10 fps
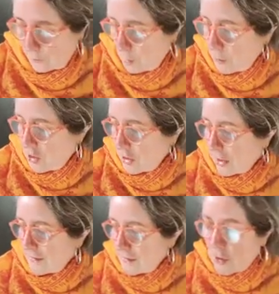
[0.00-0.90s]
What would you
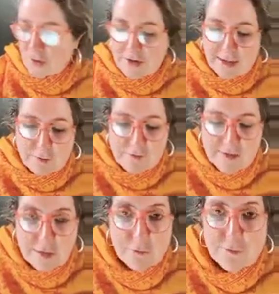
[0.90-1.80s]
like to know today,
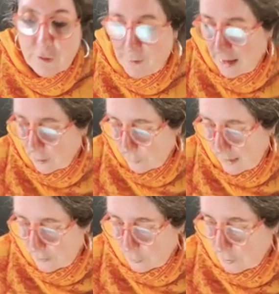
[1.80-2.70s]
Christina? Sorry about all
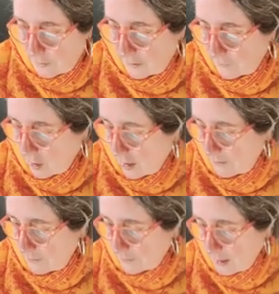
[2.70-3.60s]
that, took a bit of
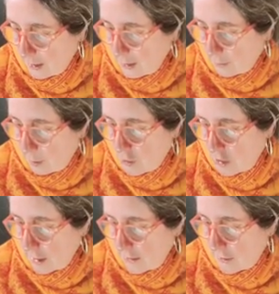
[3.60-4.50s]
time. What would
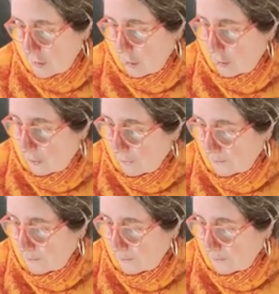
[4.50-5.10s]
you like to know?